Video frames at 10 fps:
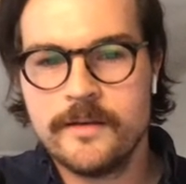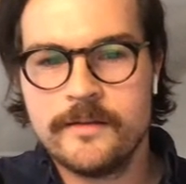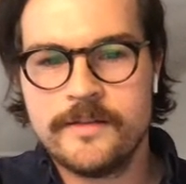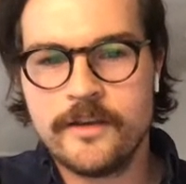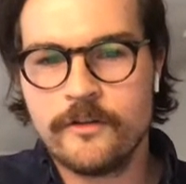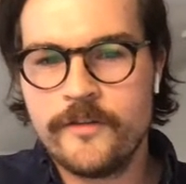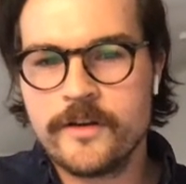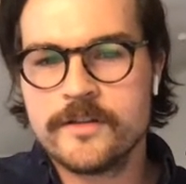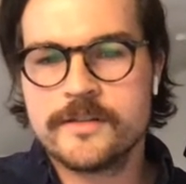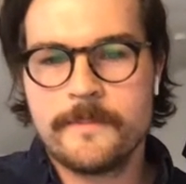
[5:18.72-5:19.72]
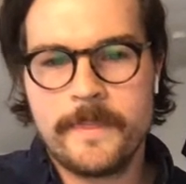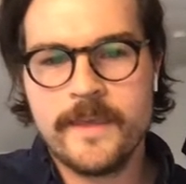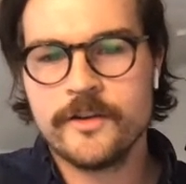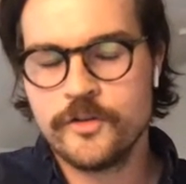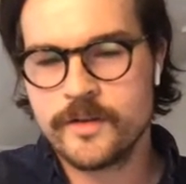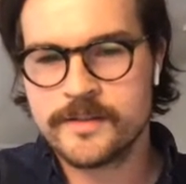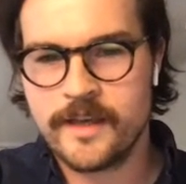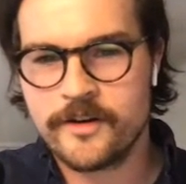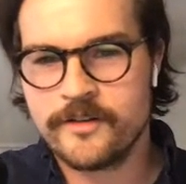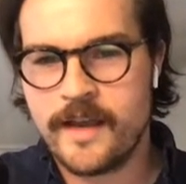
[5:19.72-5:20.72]
Diego figures he can do this
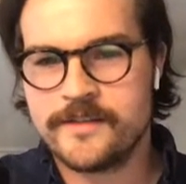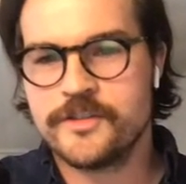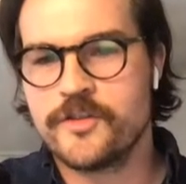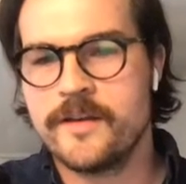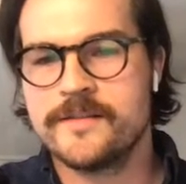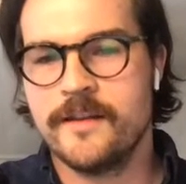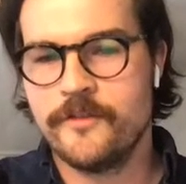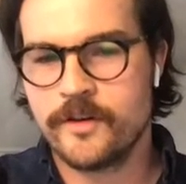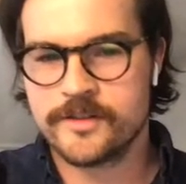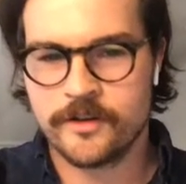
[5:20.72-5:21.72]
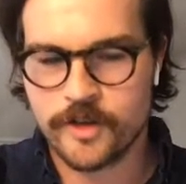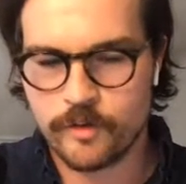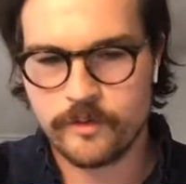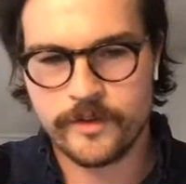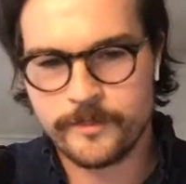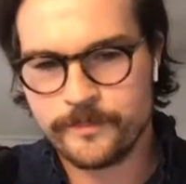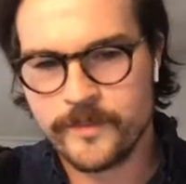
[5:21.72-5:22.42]
later as he's trying to stay focused on code review.